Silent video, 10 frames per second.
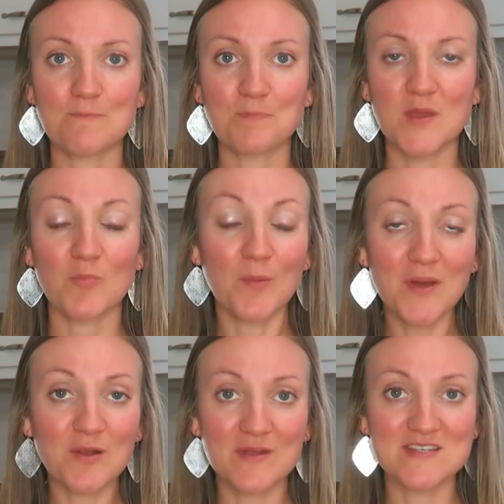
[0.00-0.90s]
and what
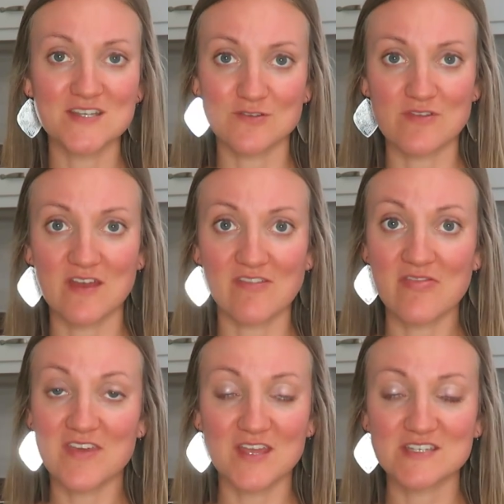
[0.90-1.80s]
better ways to do that
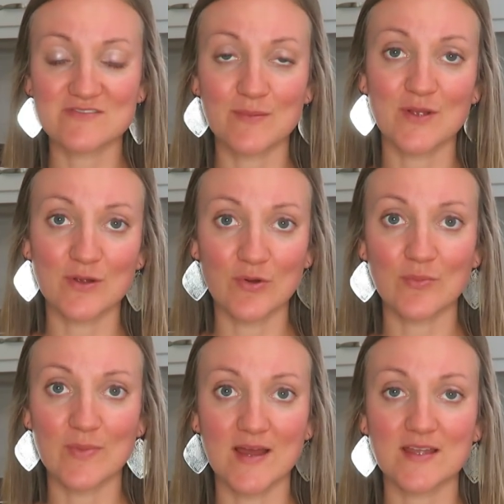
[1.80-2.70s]
than things from your
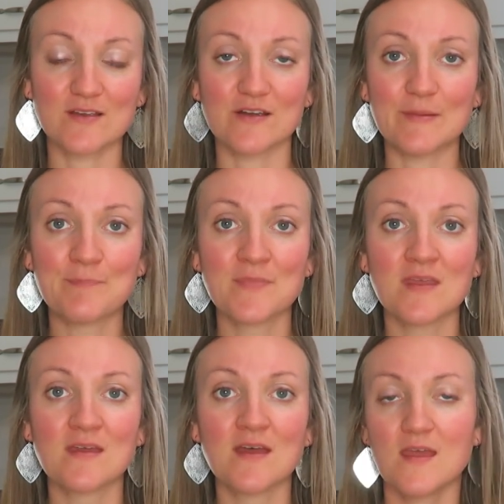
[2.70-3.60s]
own backyard
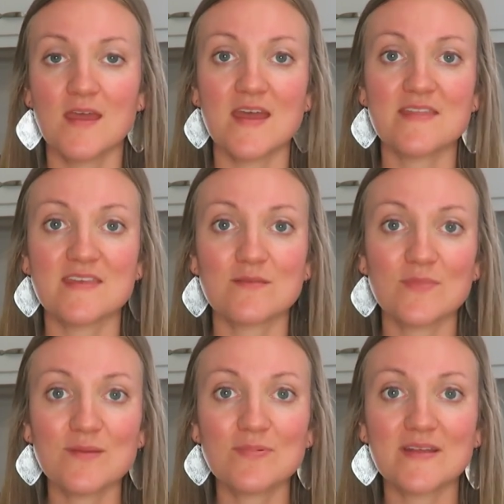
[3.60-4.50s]
and then
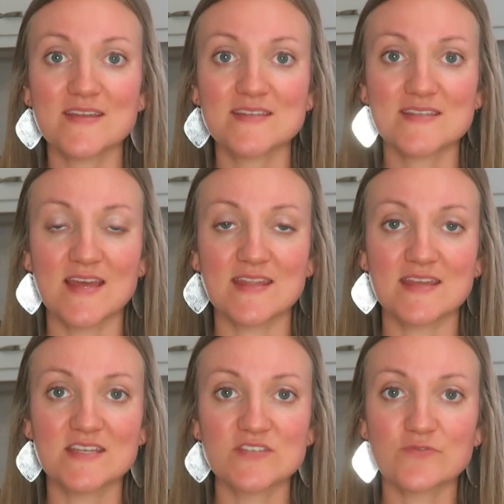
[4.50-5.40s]
my place
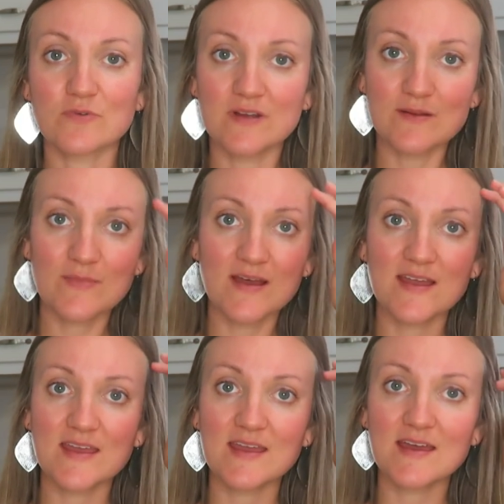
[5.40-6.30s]
settings for
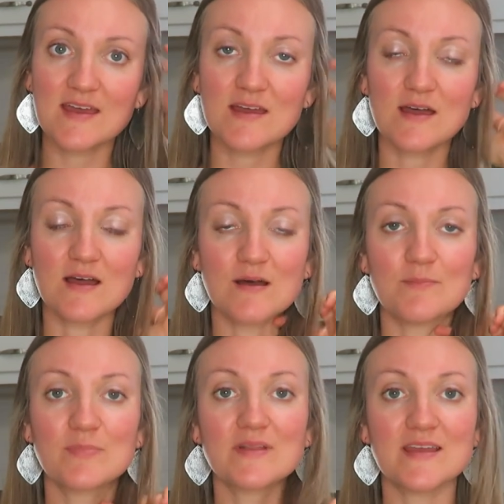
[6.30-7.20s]
my
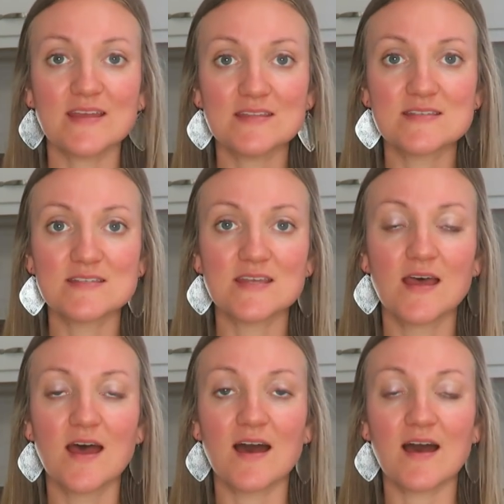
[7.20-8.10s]
um, plates.
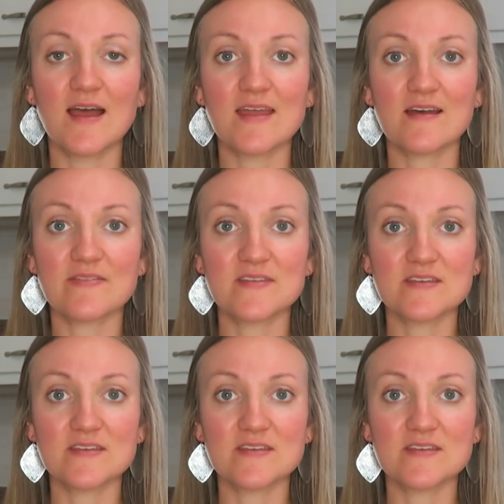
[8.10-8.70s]
I got